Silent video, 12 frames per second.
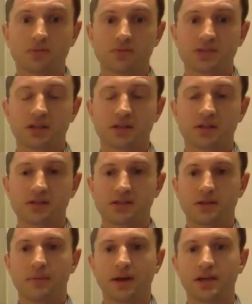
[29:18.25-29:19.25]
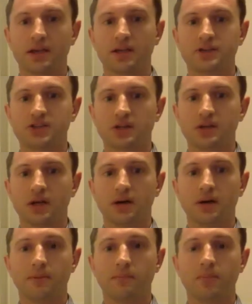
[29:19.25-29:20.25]
skillets in my
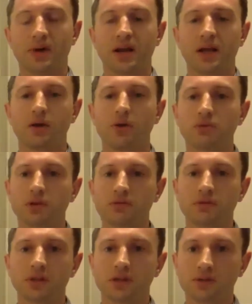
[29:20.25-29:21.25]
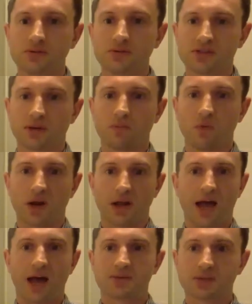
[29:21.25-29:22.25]
kitchen, but I only really use them when I
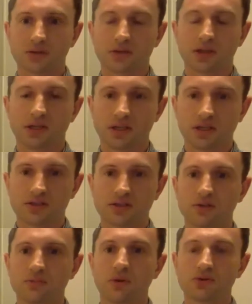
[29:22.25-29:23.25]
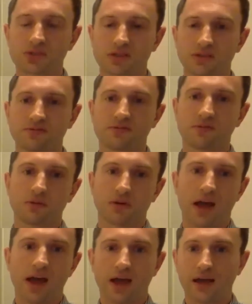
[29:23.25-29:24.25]
absolutely need to, mostly for
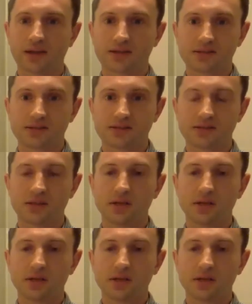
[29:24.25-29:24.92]
eggs